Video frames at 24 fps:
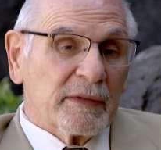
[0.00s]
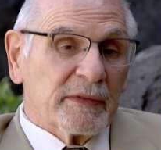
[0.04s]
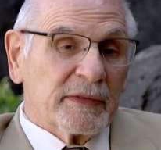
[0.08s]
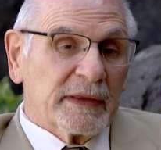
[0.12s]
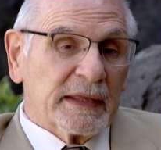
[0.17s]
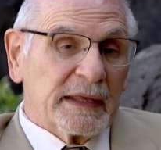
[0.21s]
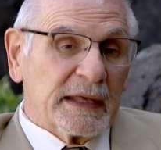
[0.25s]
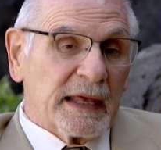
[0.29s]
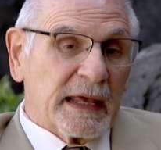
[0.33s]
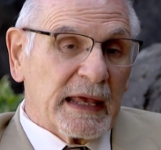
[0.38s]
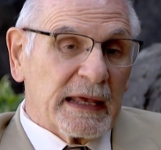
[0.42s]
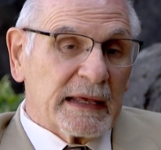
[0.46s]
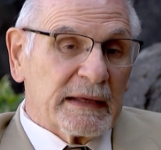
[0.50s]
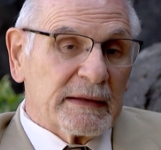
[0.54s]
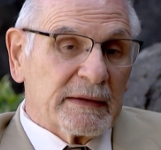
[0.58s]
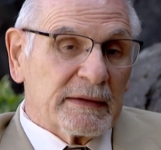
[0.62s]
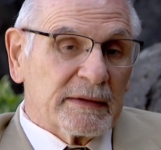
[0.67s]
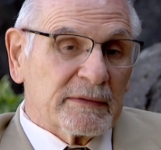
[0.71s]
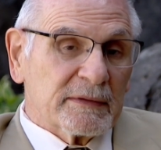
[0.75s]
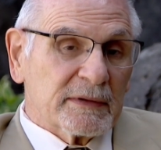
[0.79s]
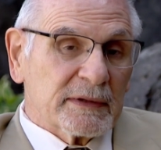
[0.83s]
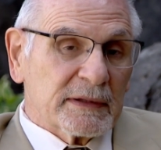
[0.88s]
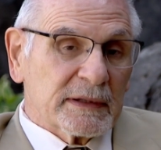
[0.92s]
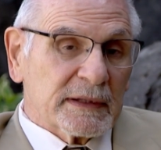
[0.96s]
The
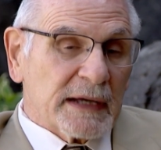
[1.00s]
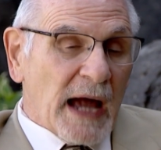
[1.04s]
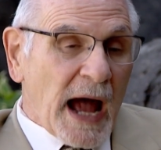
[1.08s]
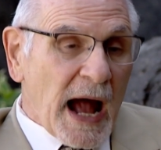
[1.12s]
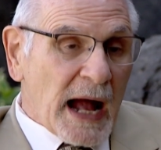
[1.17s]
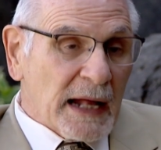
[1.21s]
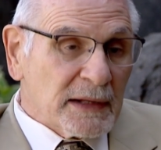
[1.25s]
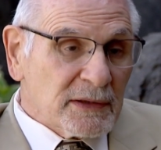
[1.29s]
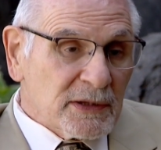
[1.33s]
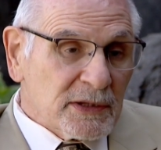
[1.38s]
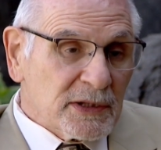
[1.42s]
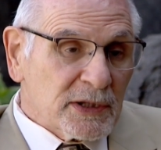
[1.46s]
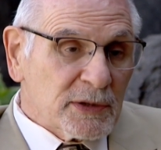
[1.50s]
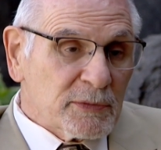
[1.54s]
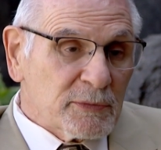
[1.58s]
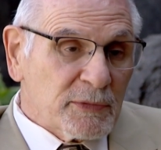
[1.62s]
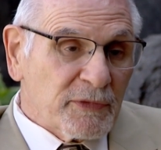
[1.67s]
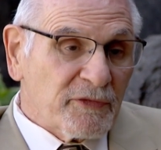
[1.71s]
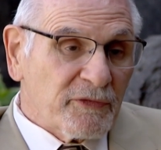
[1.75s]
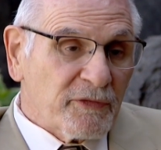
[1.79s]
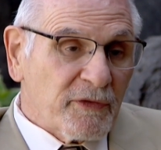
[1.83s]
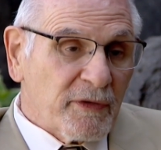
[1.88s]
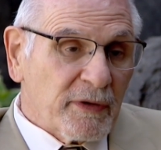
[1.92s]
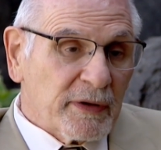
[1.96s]
constant
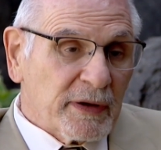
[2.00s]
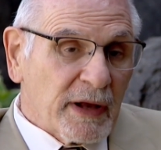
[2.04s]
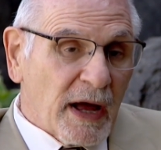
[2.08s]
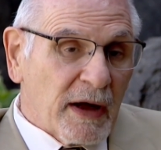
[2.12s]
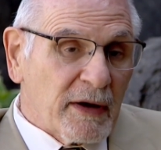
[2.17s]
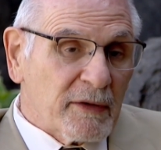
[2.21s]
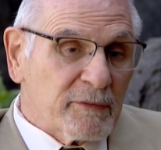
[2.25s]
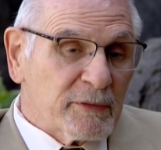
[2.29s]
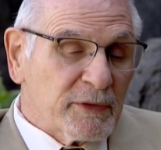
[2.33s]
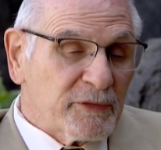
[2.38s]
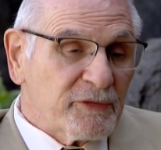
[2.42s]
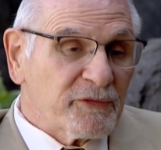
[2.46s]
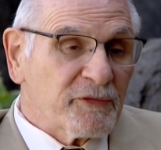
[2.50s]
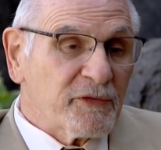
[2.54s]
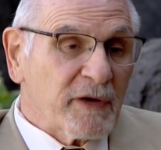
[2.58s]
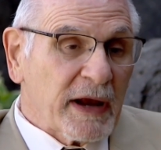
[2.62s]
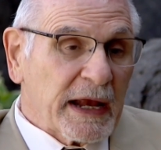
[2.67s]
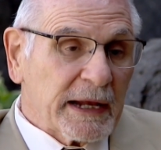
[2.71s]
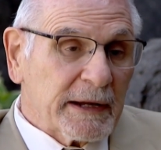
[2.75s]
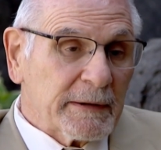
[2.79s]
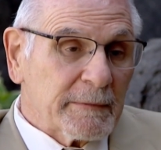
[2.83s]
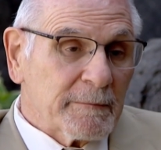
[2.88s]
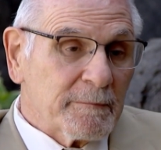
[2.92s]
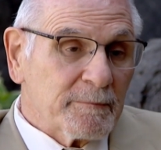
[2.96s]

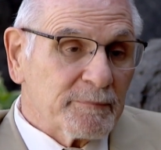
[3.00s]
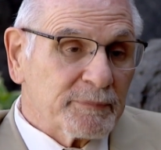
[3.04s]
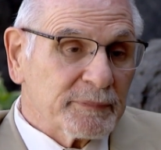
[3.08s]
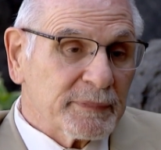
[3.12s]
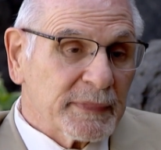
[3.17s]
refrain